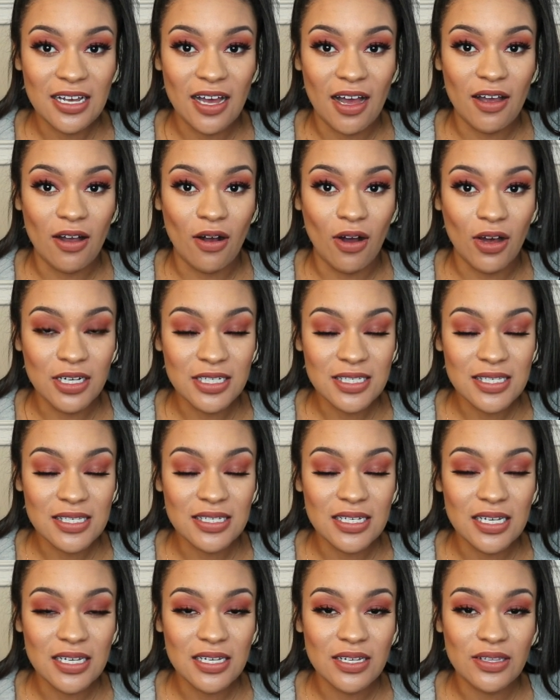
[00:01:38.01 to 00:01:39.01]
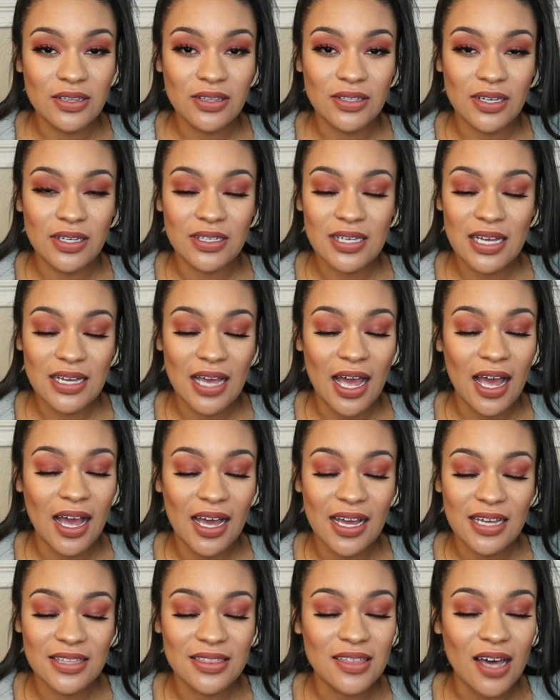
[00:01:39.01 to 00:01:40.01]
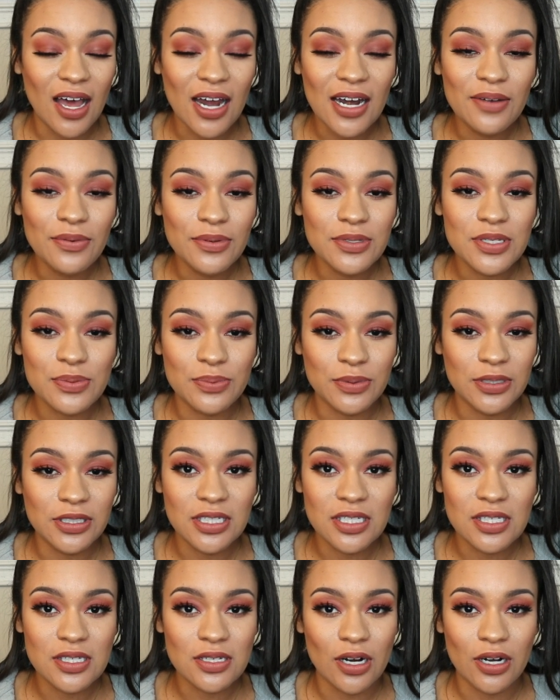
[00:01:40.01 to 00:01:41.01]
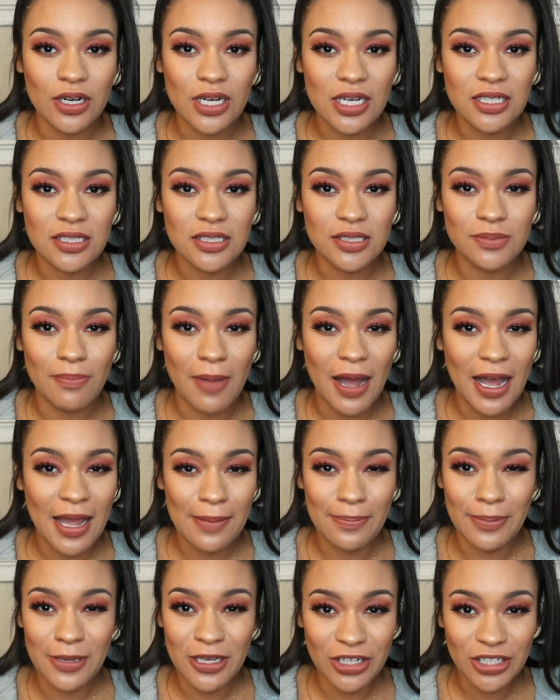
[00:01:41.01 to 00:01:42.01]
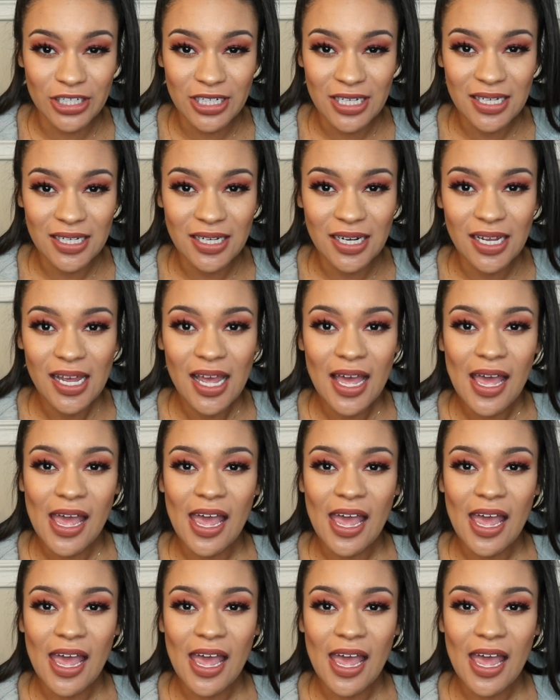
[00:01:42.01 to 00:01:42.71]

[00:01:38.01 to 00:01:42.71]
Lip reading: I thought I was really starting my period,